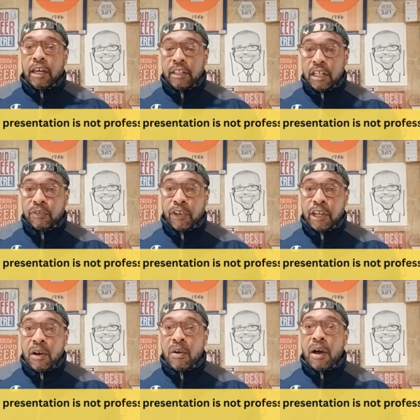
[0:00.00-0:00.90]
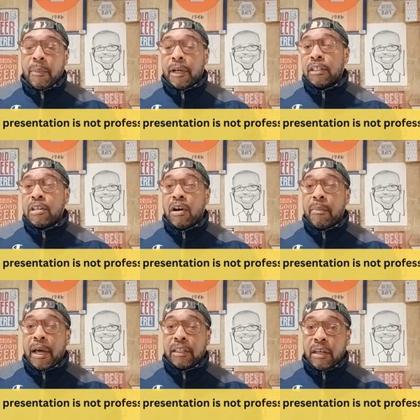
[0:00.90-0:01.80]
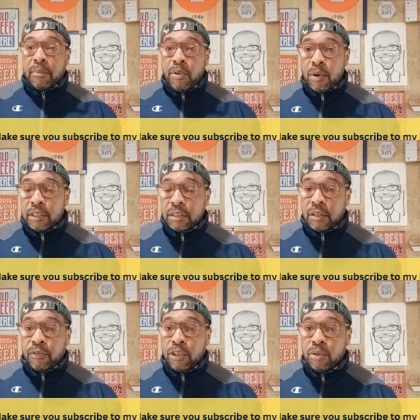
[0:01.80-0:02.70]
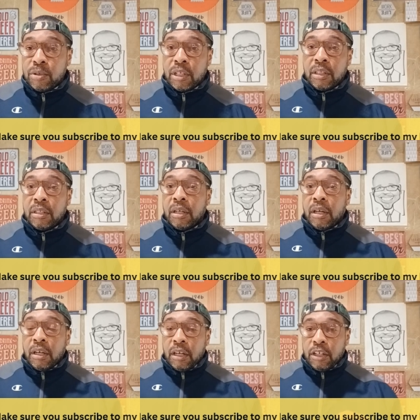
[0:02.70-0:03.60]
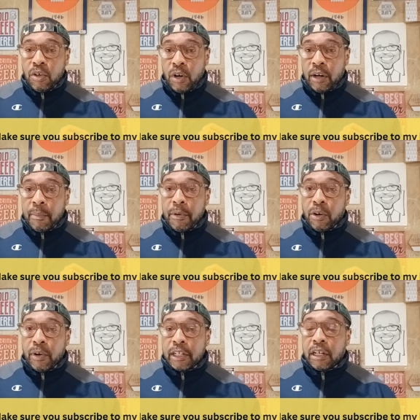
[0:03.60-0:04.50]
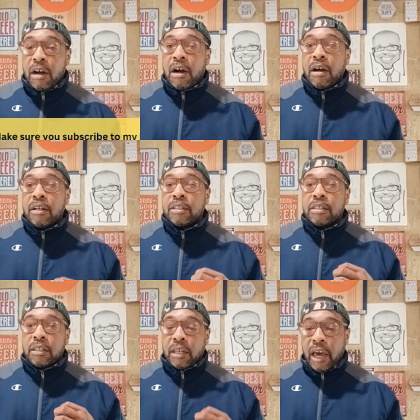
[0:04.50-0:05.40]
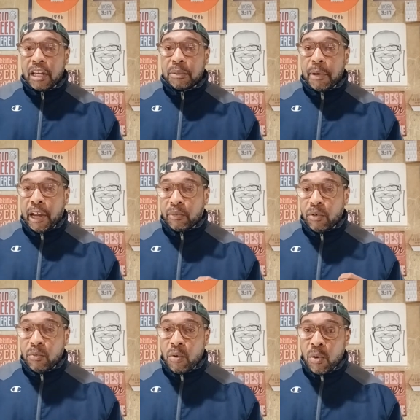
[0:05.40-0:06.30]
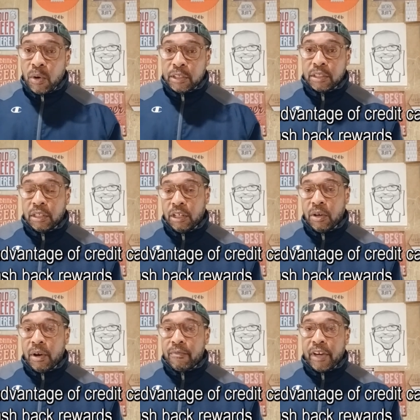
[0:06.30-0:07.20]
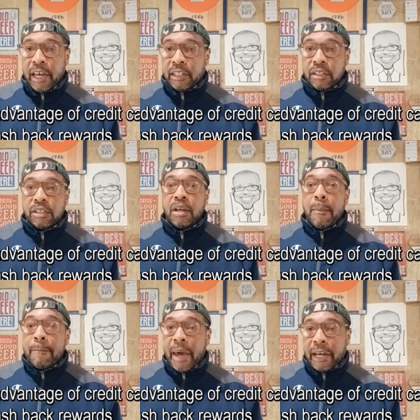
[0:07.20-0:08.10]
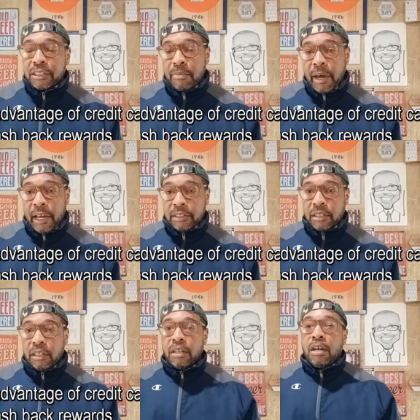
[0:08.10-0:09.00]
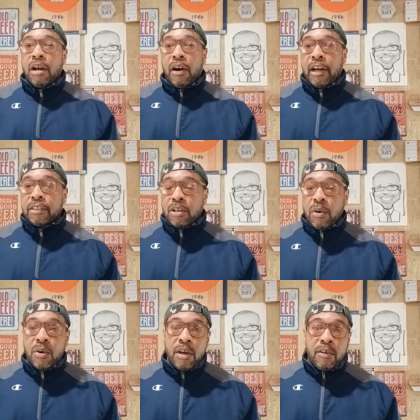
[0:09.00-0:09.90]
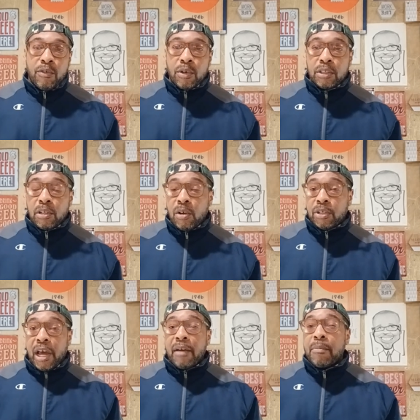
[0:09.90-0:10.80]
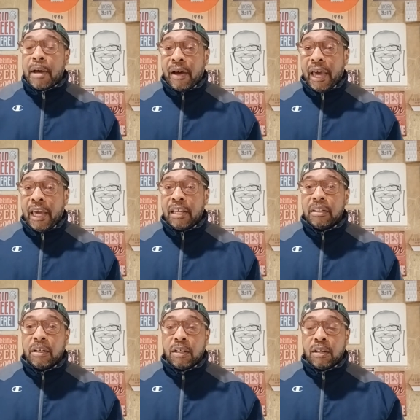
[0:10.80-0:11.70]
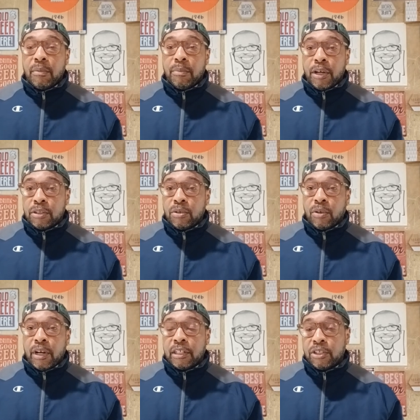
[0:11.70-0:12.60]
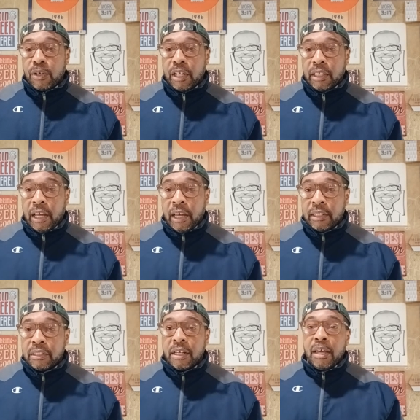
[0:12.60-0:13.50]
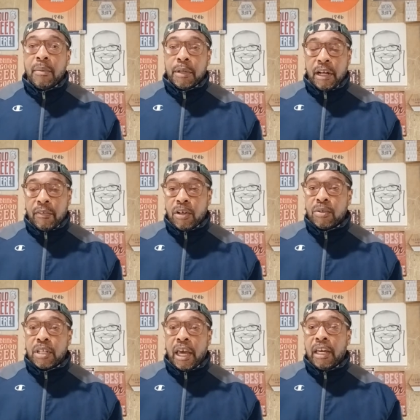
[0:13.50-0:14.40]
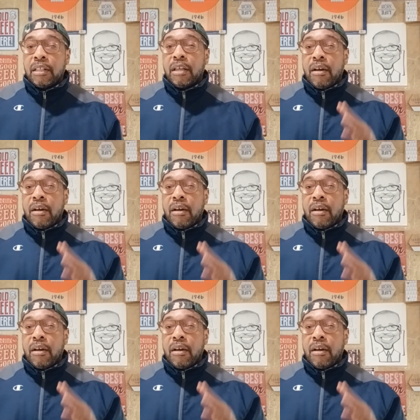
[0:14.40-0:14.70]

In this video, I'm going to talk about the importance of using your credit cards, cashback rewards to your advantage, maximizing it. All right, so full disclosure, I have about 8 personal credit trade lines, but of those 8,